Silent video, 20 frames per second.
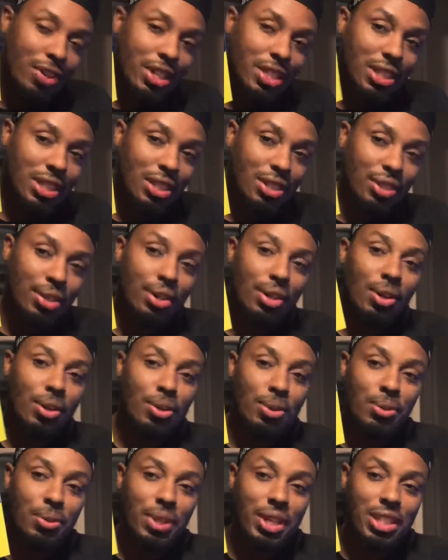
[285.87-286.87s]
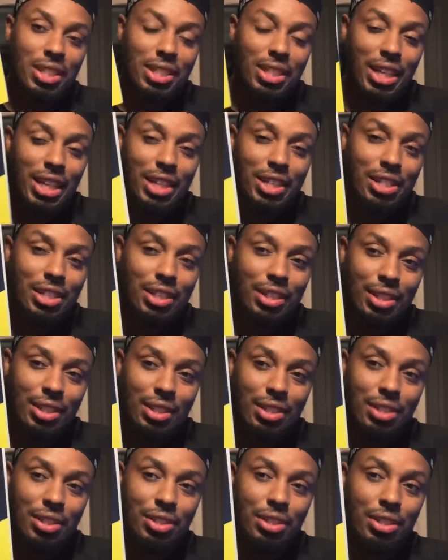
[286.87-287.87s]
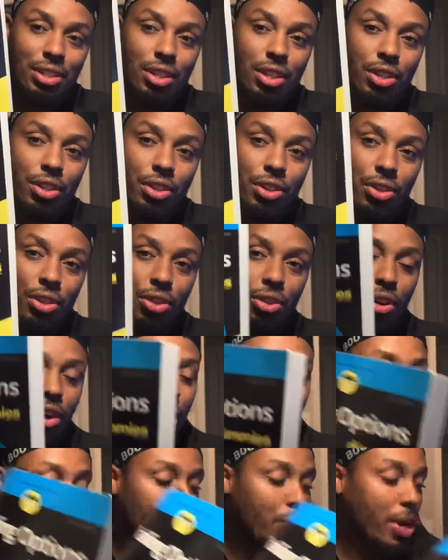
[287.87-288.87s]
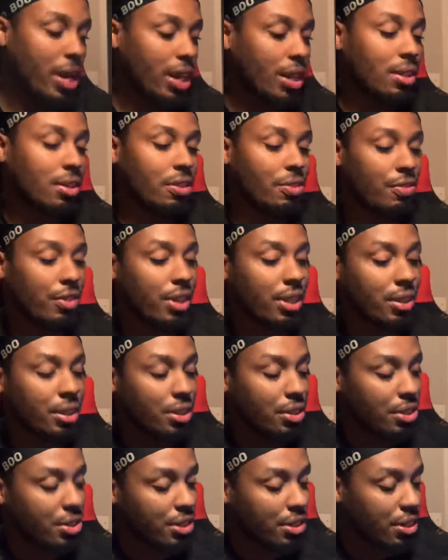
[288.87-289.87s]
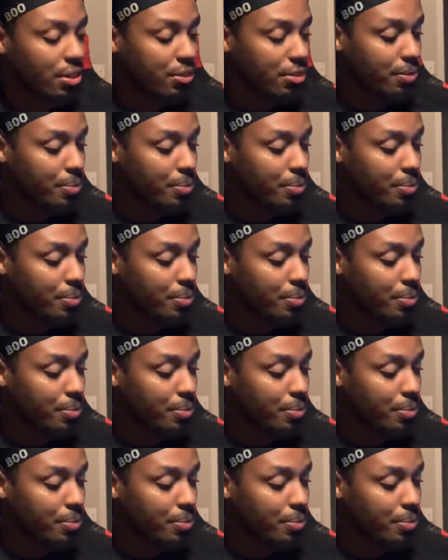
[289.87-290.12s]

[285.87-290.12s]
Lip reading: in your own education, you're automatically failing yourself.